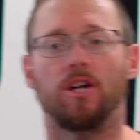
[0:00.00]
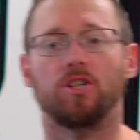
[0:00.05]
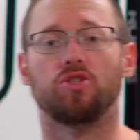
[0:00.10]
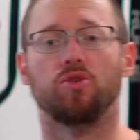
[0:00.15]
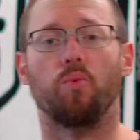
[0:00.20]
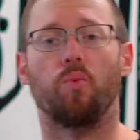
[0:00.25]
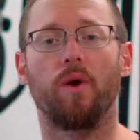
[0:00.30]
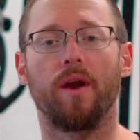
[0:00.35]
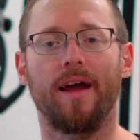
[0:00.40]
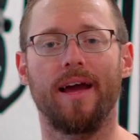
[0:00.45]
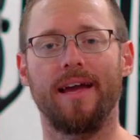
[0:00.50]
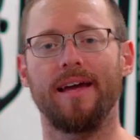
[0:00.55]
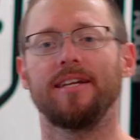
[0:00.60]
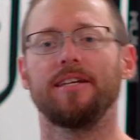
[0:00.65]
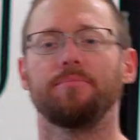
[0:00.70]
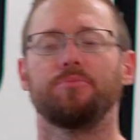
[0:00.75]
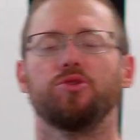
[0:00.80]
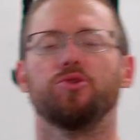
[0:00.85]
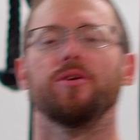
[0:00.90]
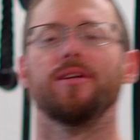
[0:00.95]
right, so what I end
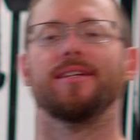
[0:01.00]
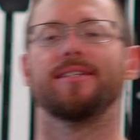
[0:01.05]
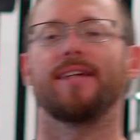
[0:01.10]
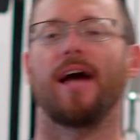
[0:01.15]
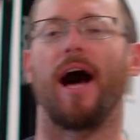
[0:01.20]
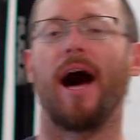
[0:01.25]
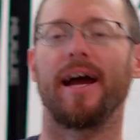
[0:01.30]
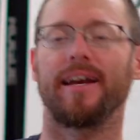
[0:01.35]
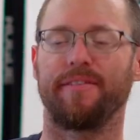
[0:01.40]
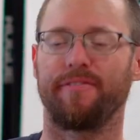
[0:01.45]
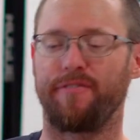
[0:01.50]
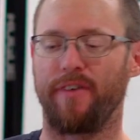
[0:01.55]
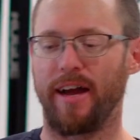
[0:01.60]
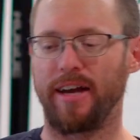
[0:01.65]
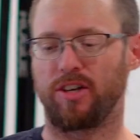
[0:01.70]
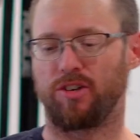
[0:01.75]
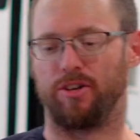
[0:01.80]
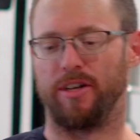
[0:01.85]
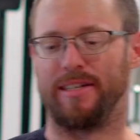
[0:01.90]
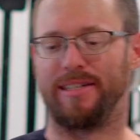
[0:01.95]
up doing is I
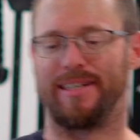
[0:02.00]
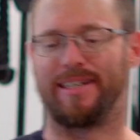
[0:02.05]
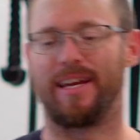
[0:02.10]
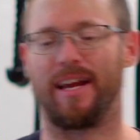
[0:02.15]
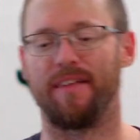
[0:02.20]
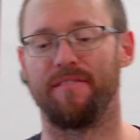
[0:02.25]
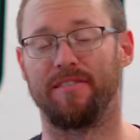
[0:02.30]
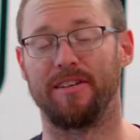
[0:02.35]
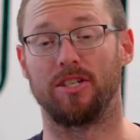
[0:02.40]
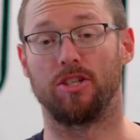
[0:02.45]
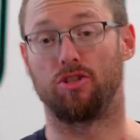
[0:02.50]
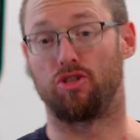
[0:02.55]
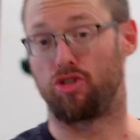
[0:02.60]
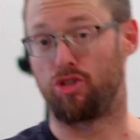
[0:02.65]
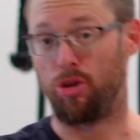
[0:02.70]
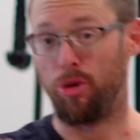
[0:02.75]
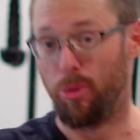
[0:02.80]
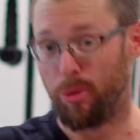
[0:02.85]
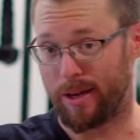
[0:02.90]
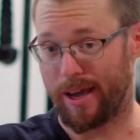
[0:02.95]
divide creatine kind of into
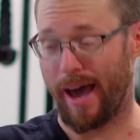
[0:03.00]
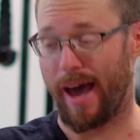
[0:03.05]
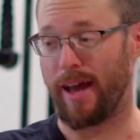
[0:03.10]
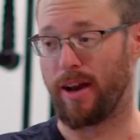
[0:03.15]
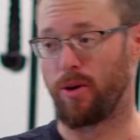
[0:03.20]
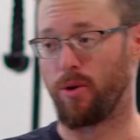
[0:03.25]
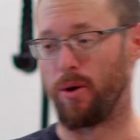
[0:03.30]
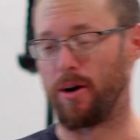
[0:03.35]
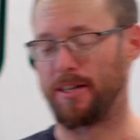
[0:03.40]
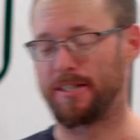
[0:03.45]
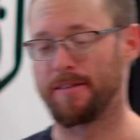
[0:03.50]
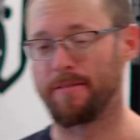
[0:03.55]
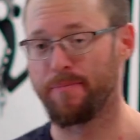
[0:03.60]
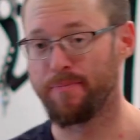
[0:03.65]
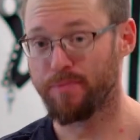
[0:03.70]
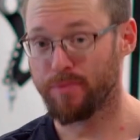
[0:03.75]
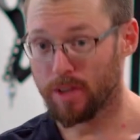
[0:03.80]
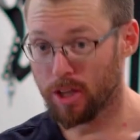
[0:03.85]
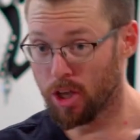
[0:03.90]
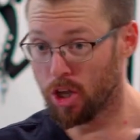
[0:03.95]
two categories.
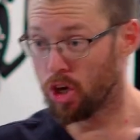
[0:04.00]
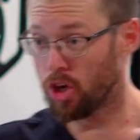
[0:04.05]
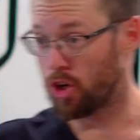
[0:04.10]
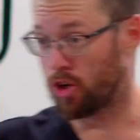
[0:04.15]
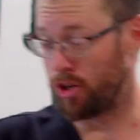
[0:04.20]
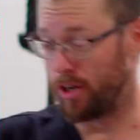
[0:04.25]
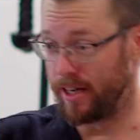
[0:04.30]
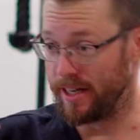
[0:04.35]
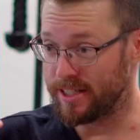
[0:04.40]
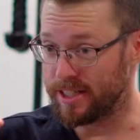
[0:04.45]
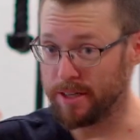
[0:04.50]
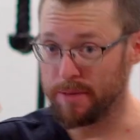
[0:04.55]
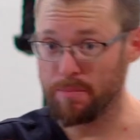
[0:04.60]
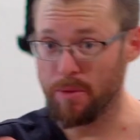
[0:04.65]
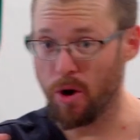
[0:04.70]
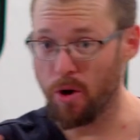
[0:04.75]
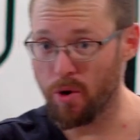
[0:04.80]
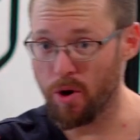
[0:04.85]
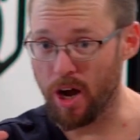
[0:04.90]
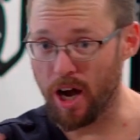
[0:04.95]
Creatine
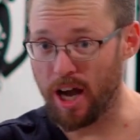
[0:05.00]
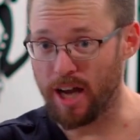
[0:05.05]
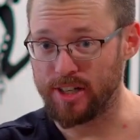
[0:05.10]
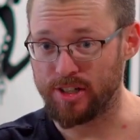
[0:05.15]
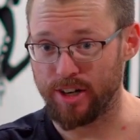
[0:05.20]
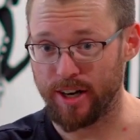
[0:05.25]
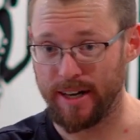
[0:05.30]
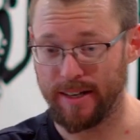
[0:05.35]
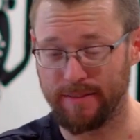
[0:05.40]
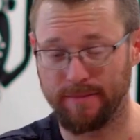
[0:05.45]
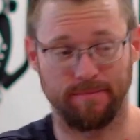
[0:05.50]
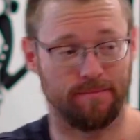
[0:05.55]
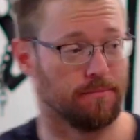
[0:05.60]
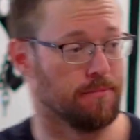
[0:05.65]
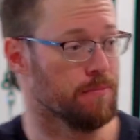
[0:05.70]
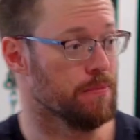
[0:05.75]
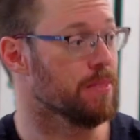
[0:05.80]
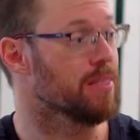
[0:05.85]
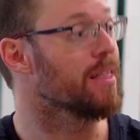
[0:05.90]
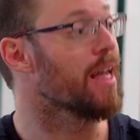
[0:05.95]
monohydrate,
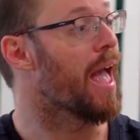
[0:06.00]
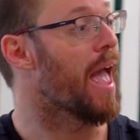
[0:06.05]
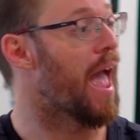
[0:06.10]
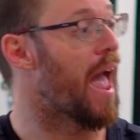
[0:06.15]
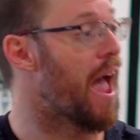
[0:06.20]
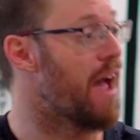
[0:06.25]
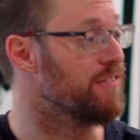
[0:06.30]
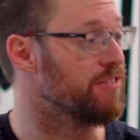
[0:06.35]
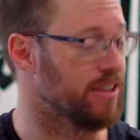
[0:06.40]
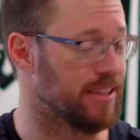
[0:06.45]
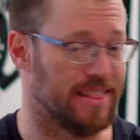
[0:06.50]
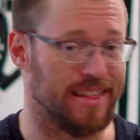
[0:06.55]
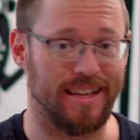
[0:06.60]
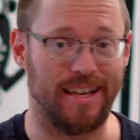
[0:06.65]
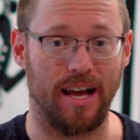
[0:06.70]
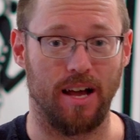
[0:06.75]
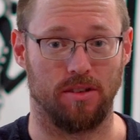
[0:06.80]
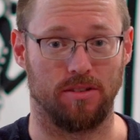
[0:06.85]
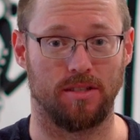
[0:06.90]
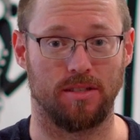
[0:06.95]
everything
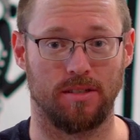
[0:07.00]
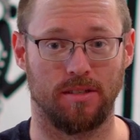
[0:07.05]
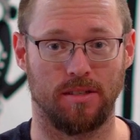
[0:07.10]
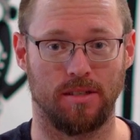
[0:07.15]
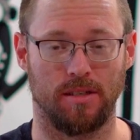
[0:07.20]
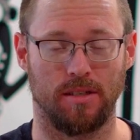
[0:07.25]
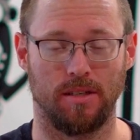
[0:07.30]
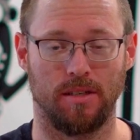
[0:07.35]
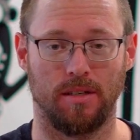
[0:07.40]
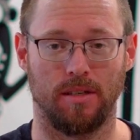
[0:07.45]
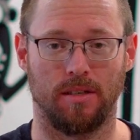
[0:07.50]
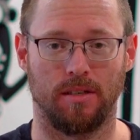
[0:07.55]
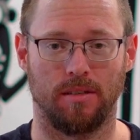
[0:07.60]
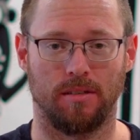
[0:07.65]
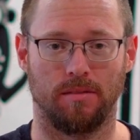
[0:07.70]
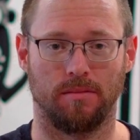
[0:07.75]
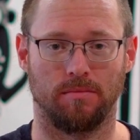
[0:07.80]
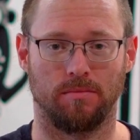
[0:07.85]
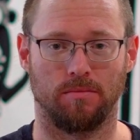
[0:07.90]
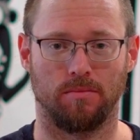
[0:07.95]
else.
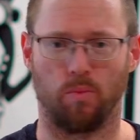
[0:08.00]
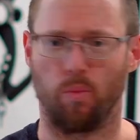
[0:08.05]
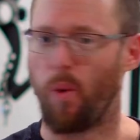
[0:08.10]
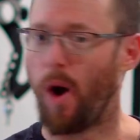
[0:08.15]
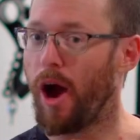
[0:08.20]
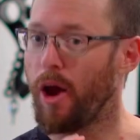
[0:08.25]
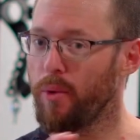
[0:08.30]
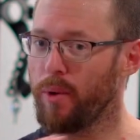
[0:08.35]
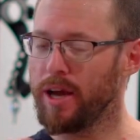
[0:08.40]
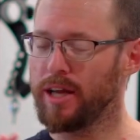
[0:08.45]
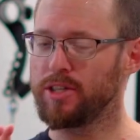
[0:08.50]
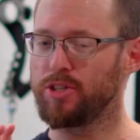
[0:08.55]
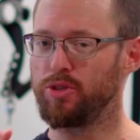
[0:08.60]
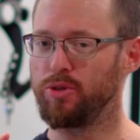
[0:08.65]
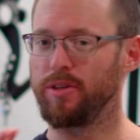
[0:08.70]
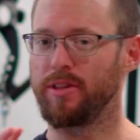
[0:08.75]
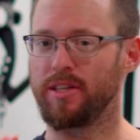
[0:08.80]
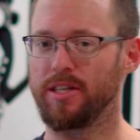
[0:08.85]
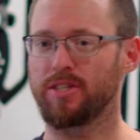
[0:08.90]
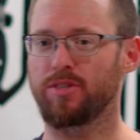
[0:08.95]
Why do I
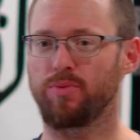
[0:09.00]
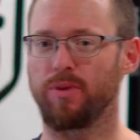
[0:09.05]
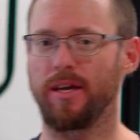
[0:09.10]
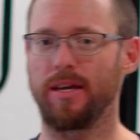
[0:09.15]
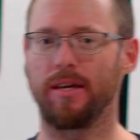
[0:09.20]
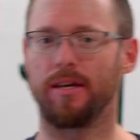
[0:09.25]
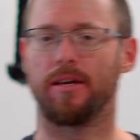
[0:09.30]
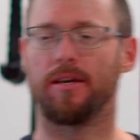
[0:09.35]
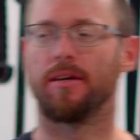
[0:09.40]
do it this way?